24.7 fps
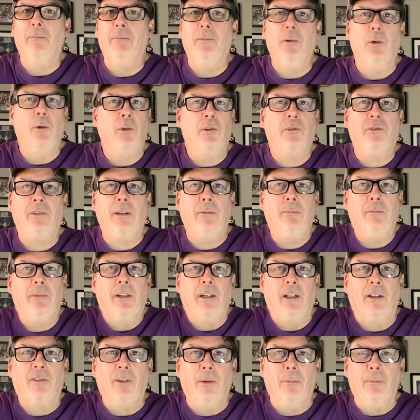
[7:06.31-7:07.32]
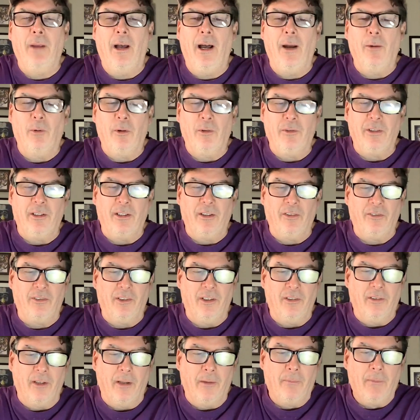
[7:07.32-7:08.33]
No other team did except Iowa did it
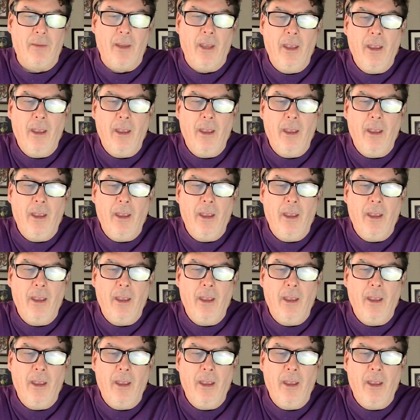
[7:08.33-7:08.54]
Sunday.